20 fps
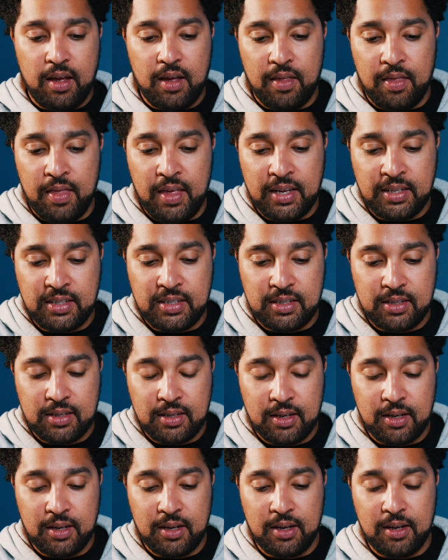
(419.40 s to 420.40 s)
this
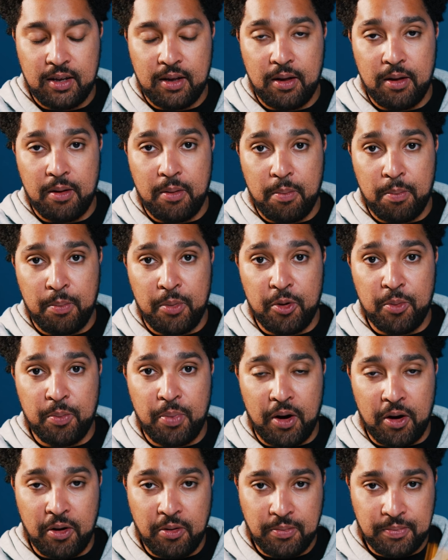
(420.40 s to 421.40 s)
boom
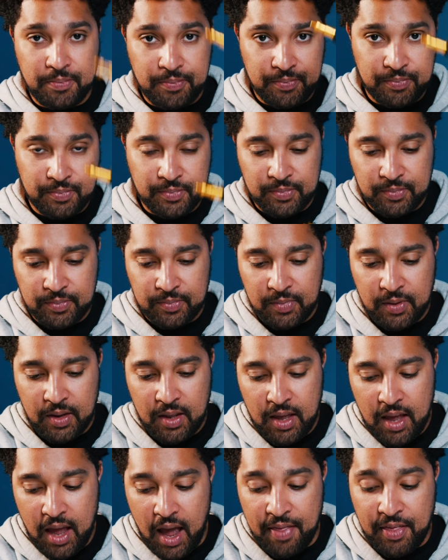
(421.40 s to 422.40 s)
pole.
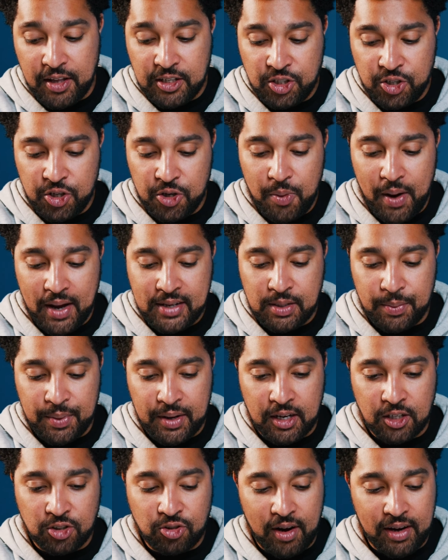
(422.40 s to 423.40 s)
And there's two ways that we're
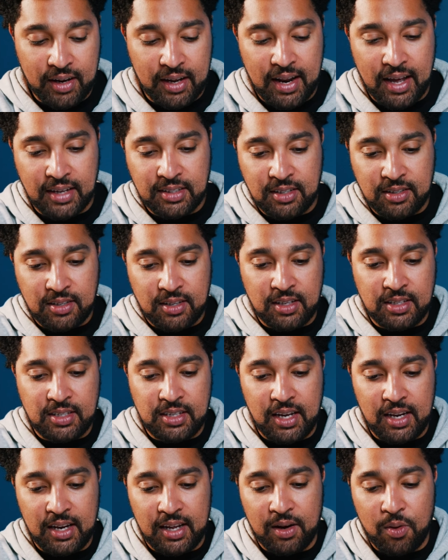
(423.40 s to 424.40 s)
gonna try and connect it to the
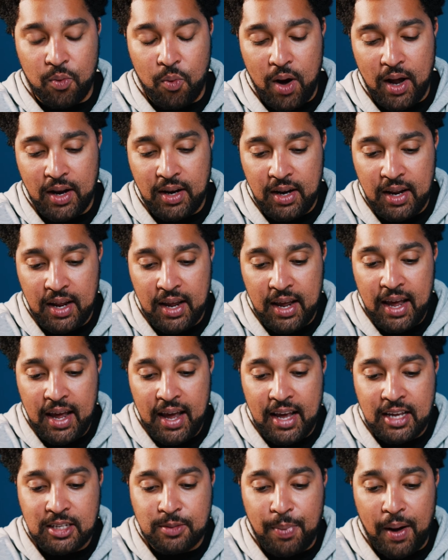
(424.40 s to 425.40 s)
ceiling. One
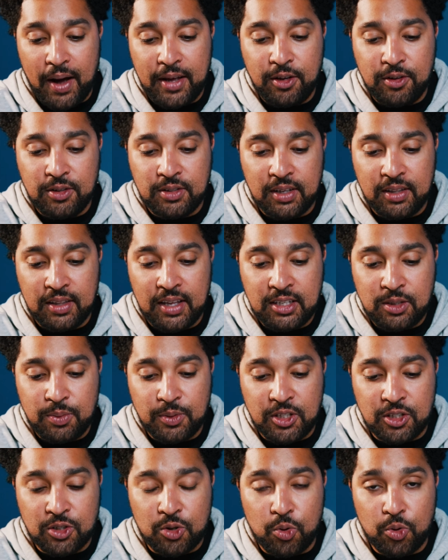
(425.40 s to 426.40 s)
is by using this,
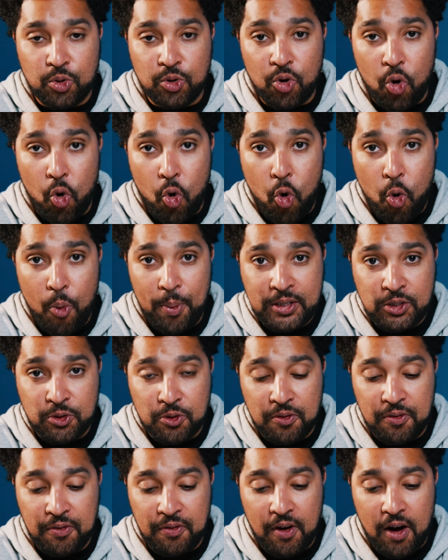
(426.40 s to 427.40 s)
which is called an orbital
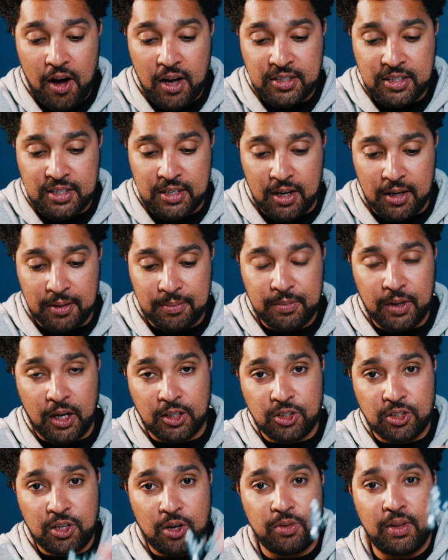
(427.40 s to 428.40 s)
fastener. I'll
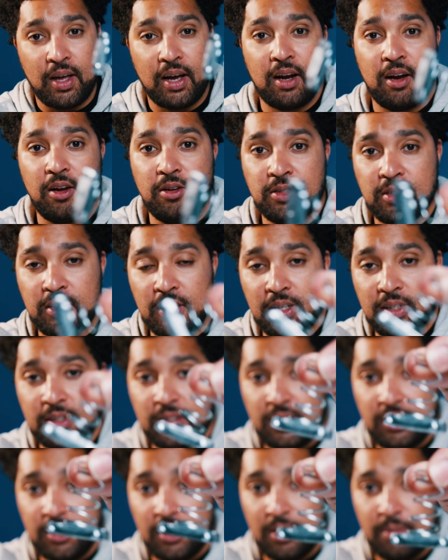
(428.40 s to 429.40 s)
just hold that closer
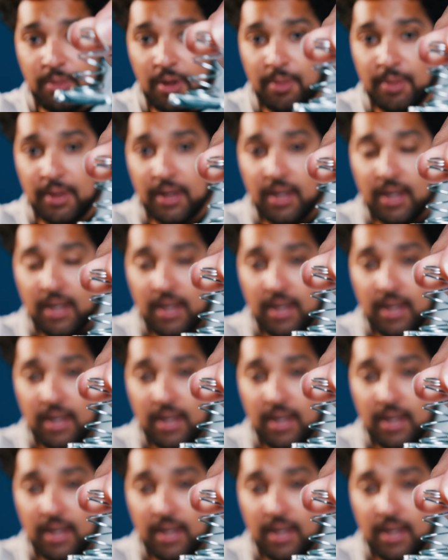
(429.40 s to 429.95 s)
to you at the moment.